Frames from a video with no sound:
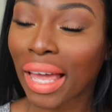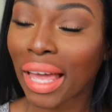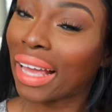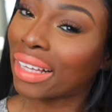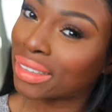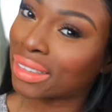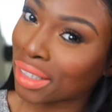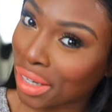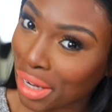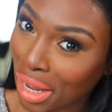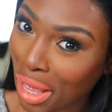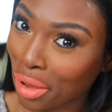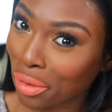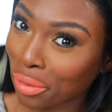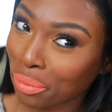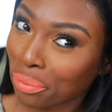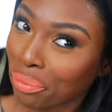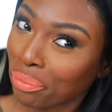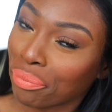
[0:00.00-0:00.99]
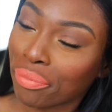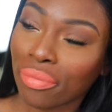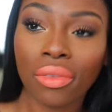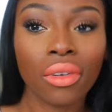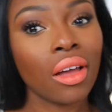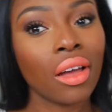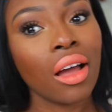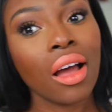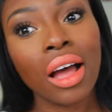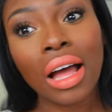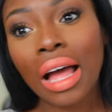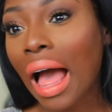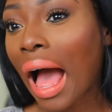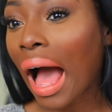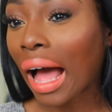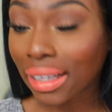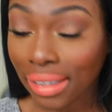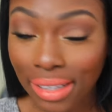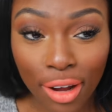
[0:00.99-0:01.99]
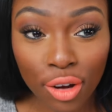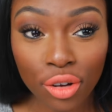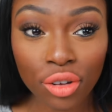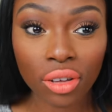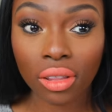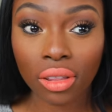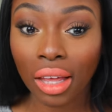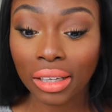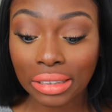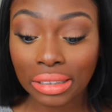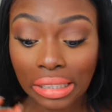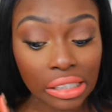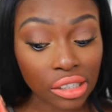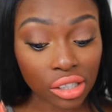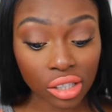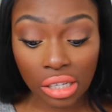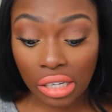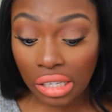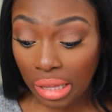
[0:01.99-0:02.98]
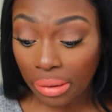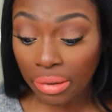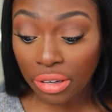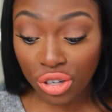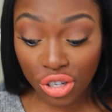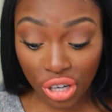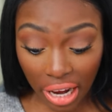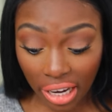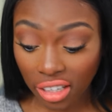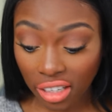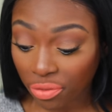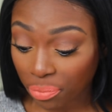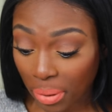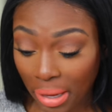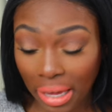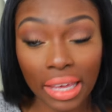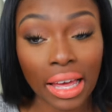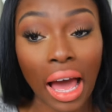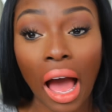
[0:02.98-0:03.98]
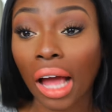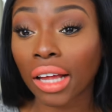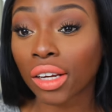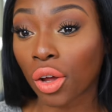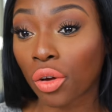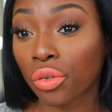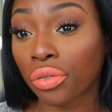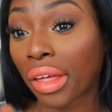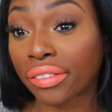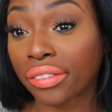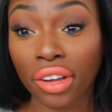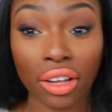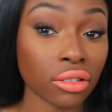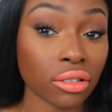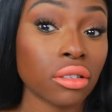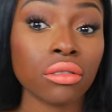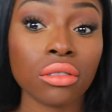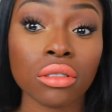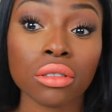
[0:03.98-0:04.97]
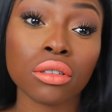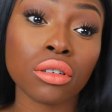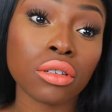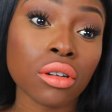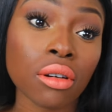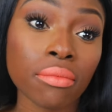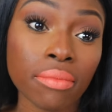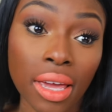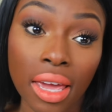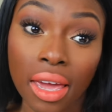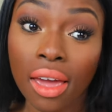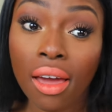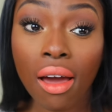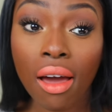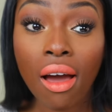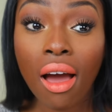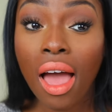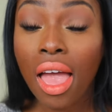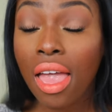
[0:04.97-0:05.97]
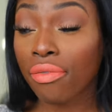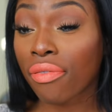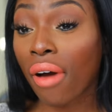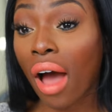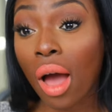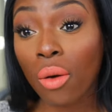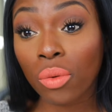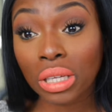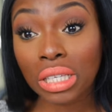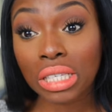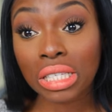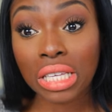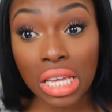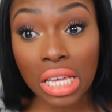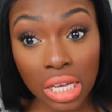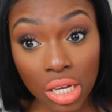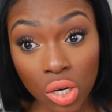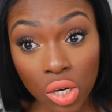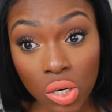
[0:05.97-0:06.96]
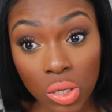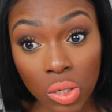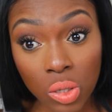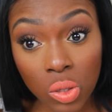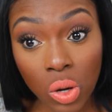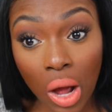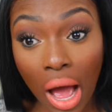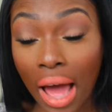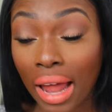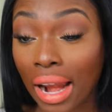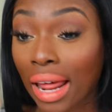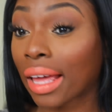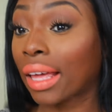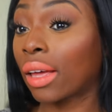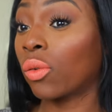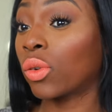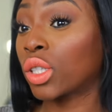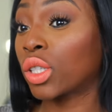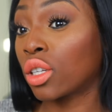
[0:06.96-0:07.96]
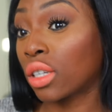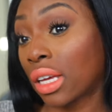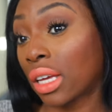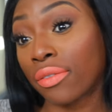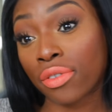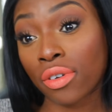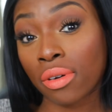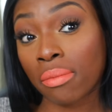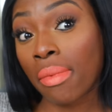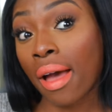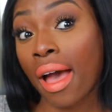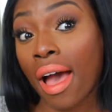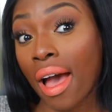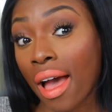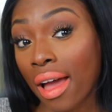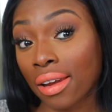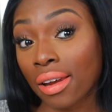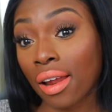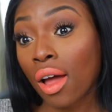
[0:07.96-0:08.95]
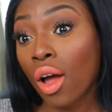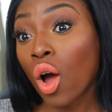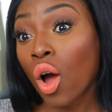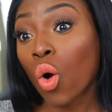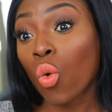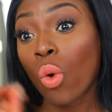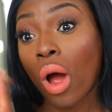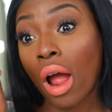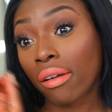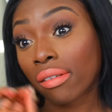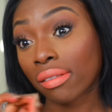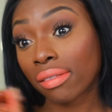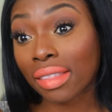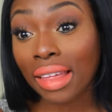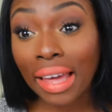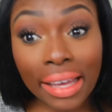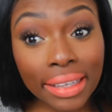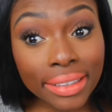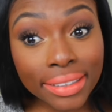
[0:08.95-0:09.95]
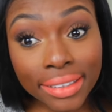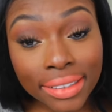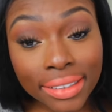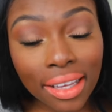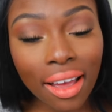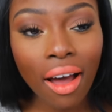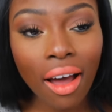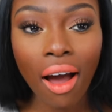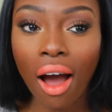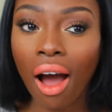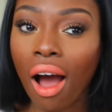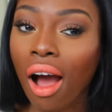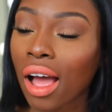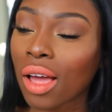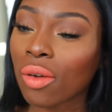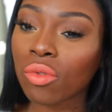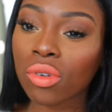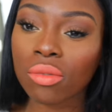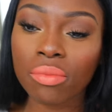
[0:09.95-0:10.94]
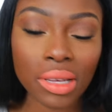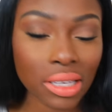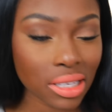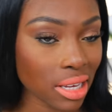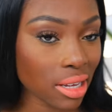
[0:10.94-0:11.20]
It's a no. I tell you, there's this shade of pink I know that doesn't look good on me. If I was single and I was looking for a man, wearing this, I would be